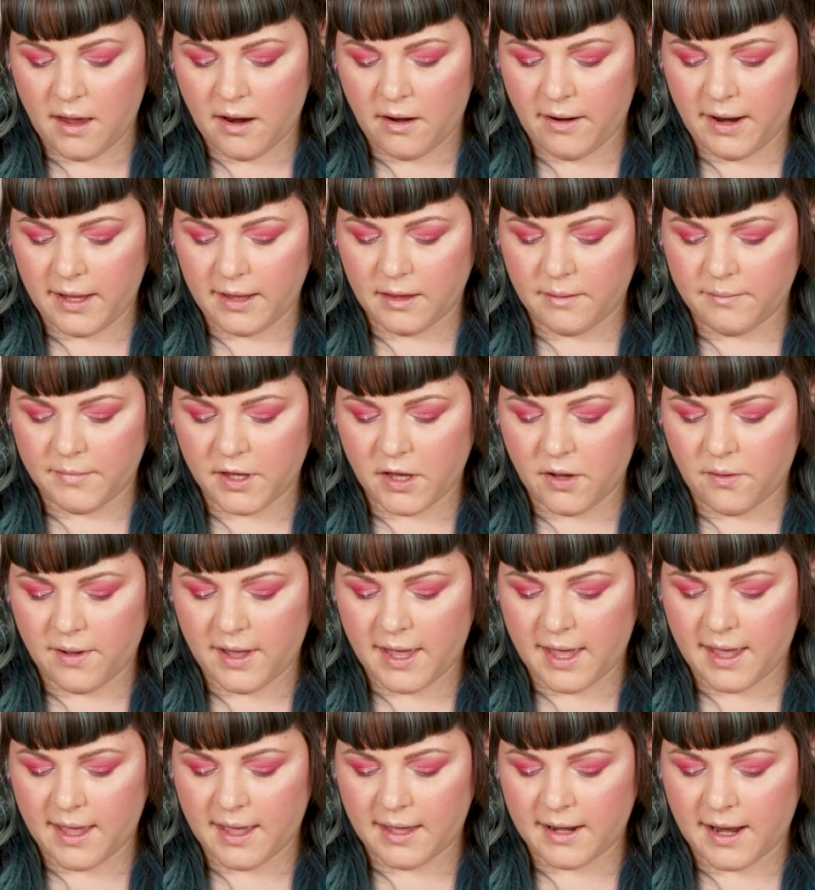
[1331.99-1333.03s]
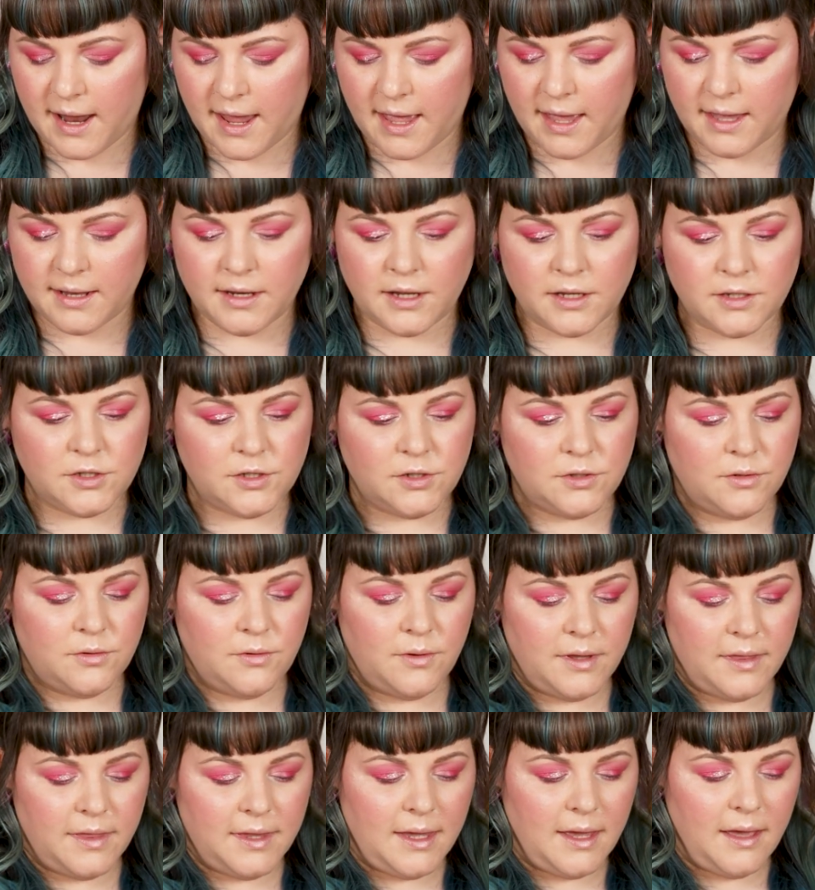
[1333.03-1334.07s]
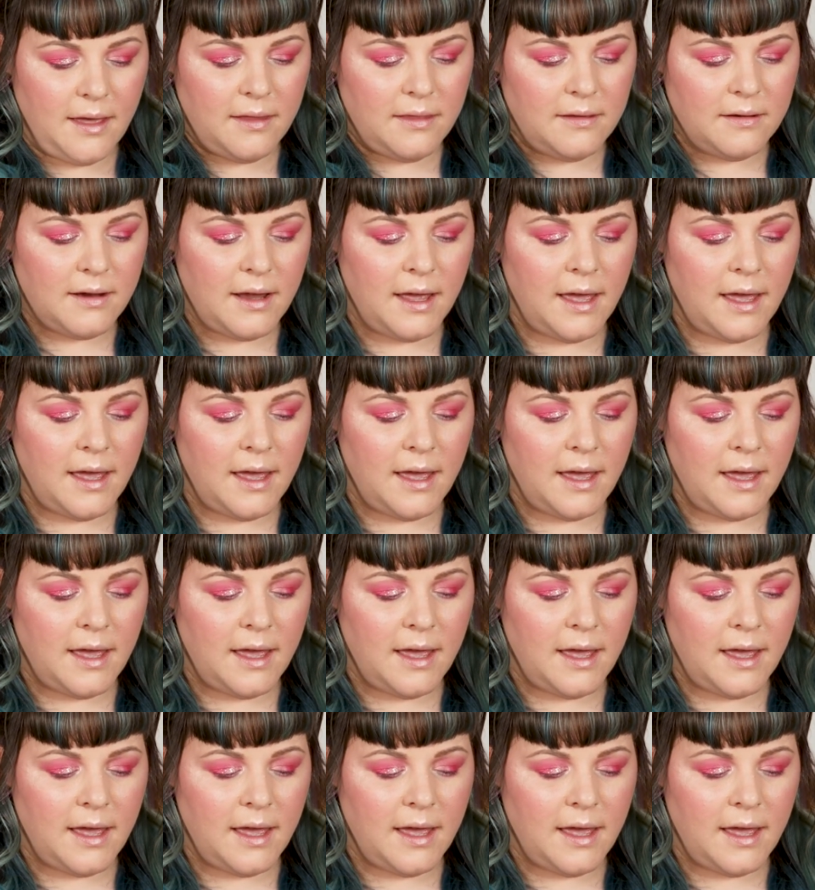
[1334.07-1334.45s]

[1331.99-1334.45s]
All right, let me go ahead and do the other